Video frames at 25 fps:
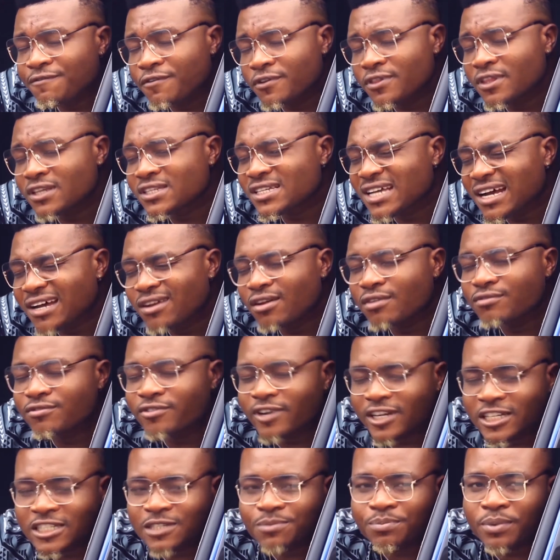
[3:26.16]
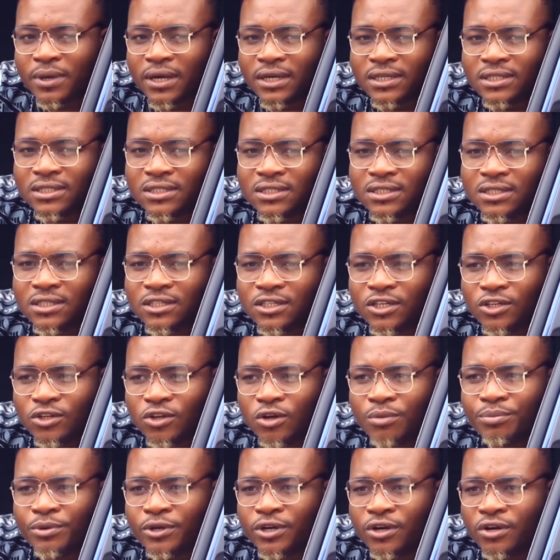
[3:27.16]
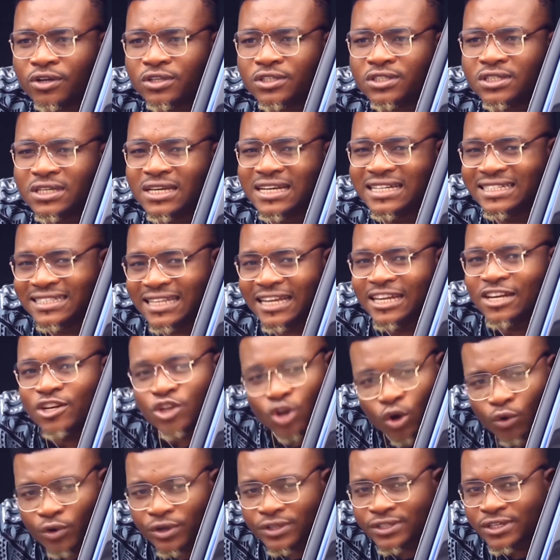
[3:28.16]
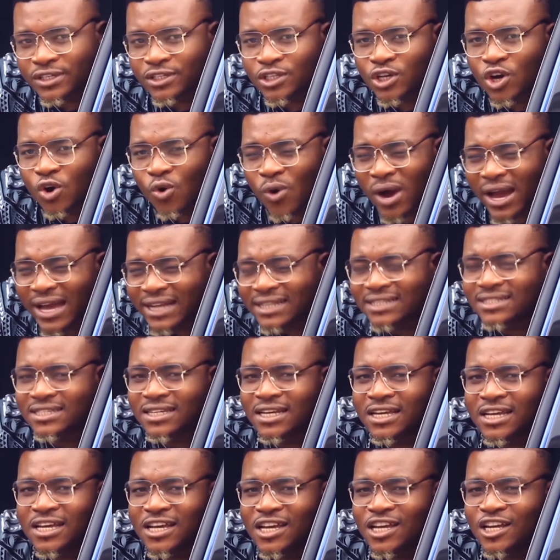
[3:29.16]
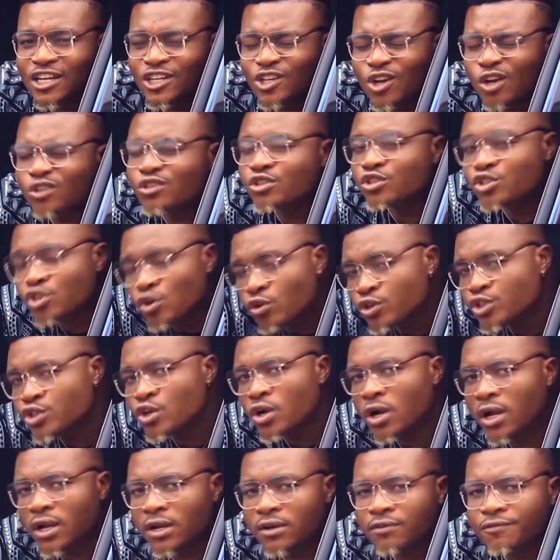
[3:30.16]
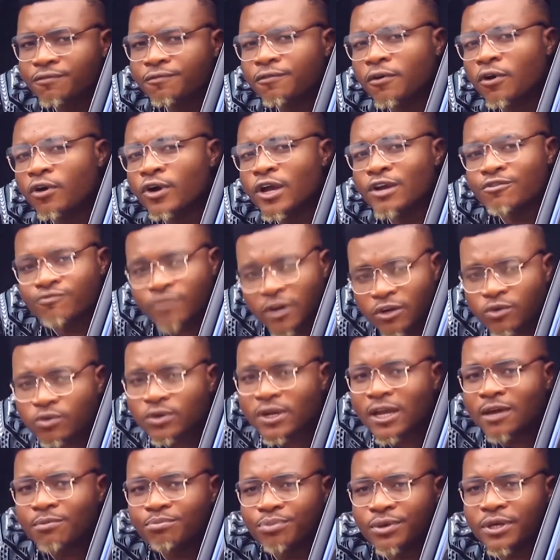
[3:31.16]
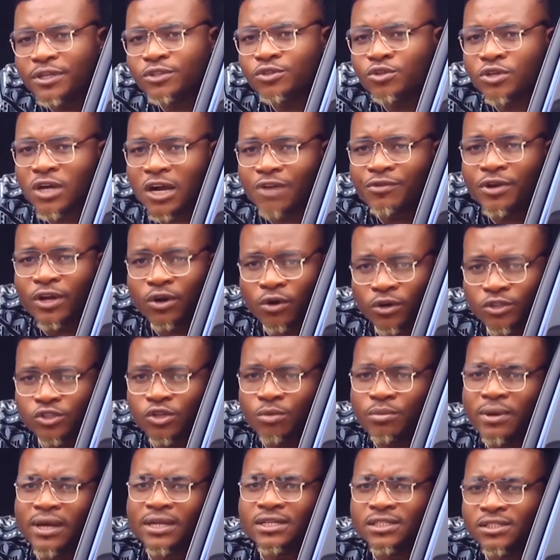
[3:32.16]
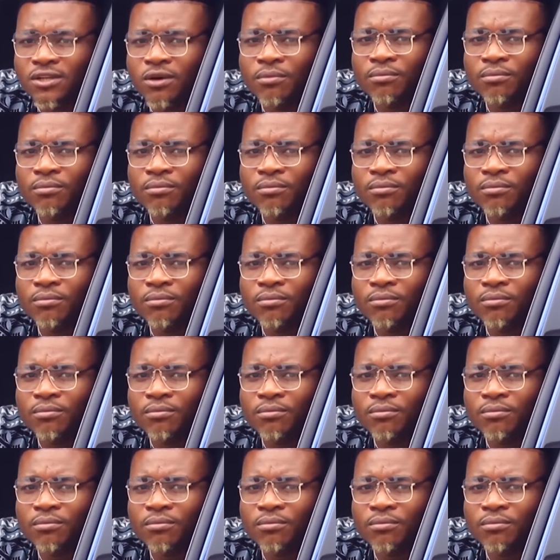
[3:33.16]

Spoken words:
give you this kind of respect, you know, because it is quite not usual for a regular being to carry a customized